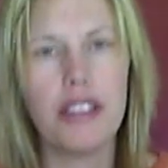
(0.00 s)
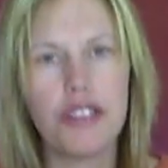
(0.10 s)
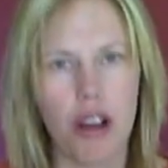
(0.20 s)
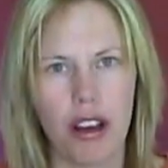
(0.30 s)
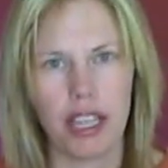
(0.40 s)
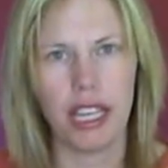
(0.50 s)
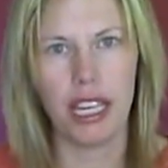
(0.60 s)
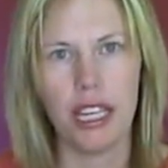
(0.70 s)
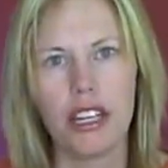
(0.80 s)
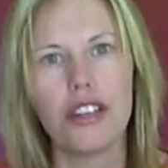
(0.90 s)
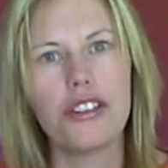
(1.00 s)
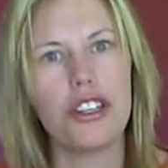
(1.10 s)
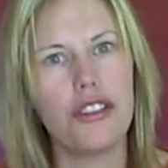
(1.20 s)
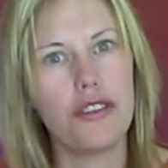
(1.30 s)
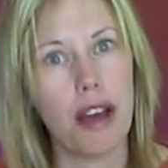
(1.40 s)
the donkey
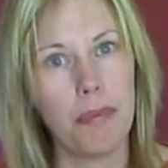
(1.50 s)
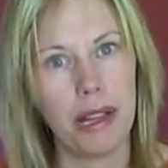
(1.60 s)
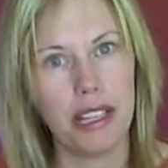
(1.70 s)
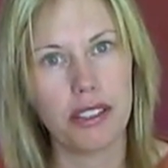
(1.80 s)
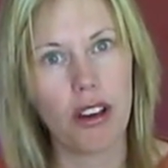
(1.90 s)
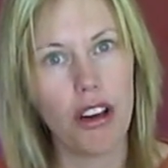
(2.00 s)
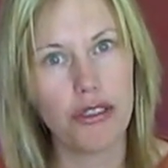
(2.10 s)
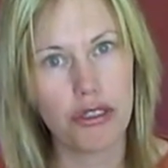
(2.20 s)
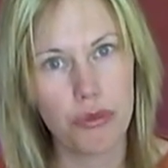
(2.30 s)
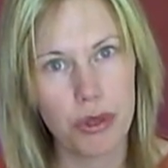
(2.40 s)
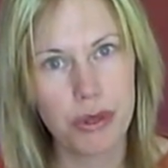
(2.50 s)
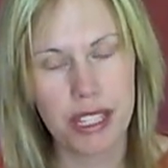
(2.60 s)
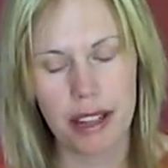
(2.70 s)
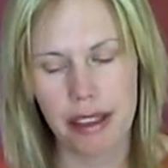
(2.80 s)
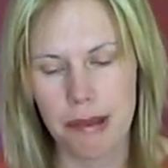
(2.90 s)
to a place called
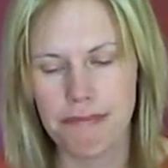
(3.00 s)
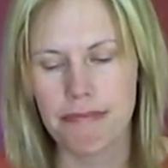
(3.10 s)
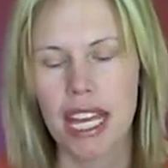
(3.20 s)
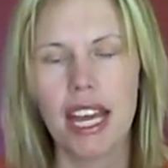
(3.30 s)
Jerusalem.